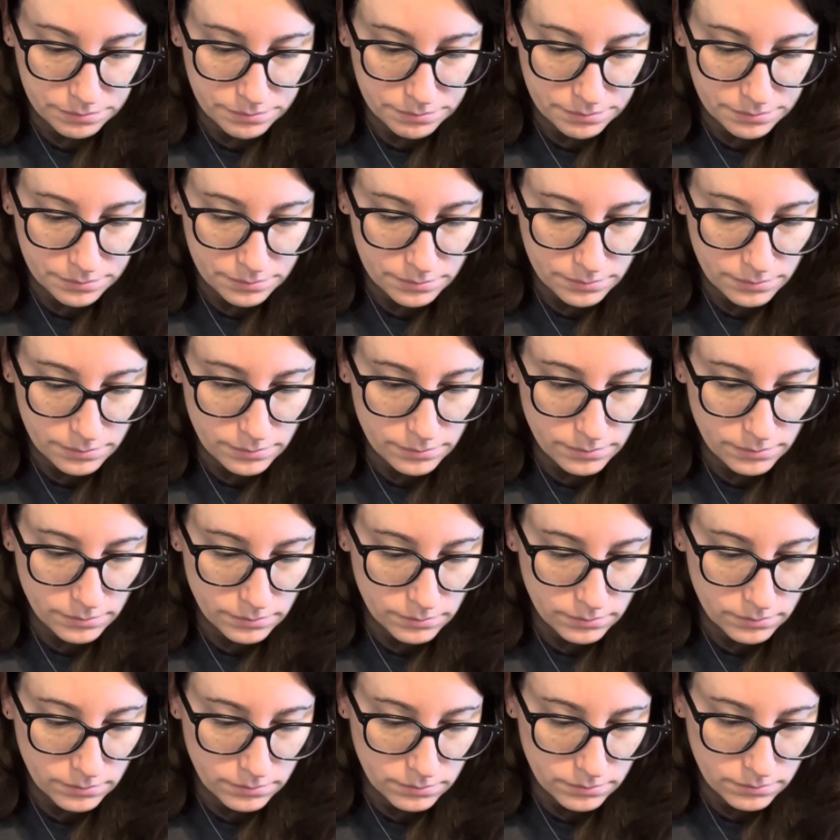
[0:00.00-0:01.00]

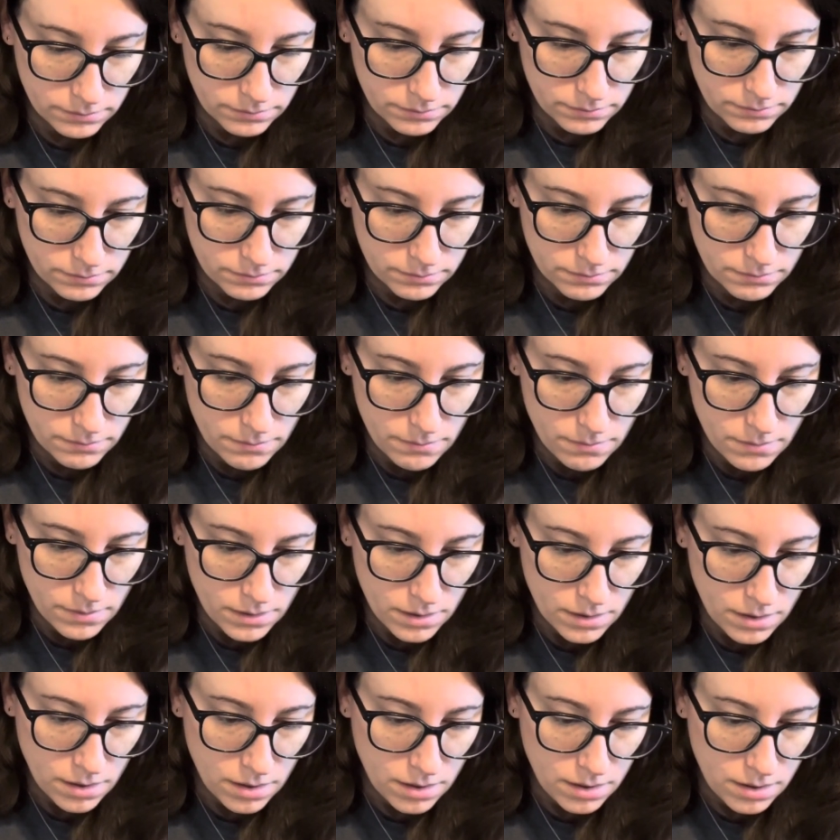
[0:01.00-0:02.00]

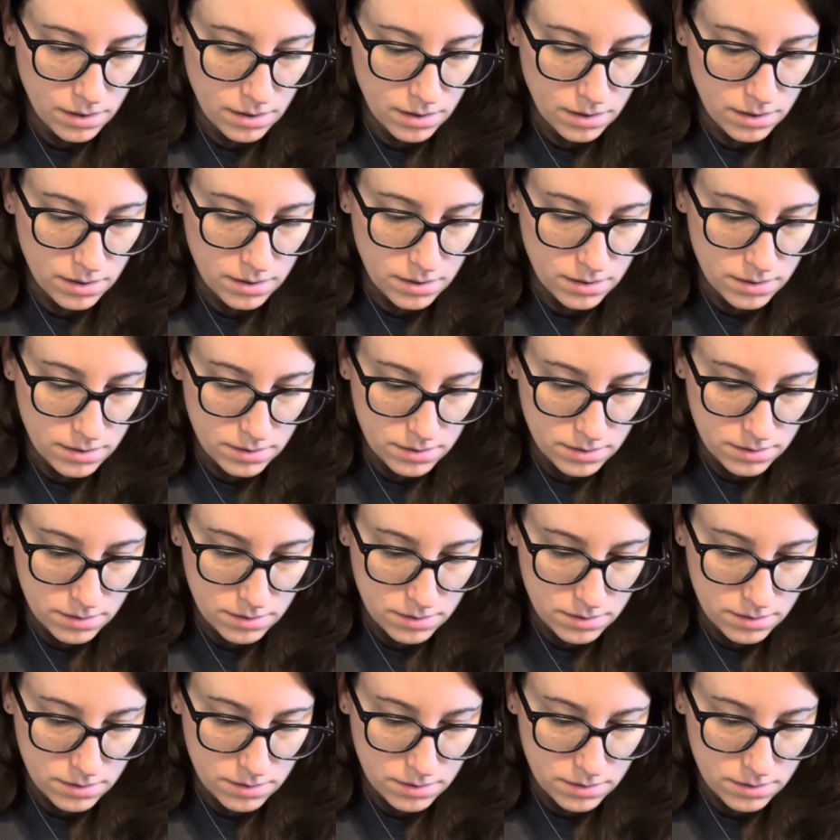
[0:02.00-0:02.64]
No one is speaking in this clip.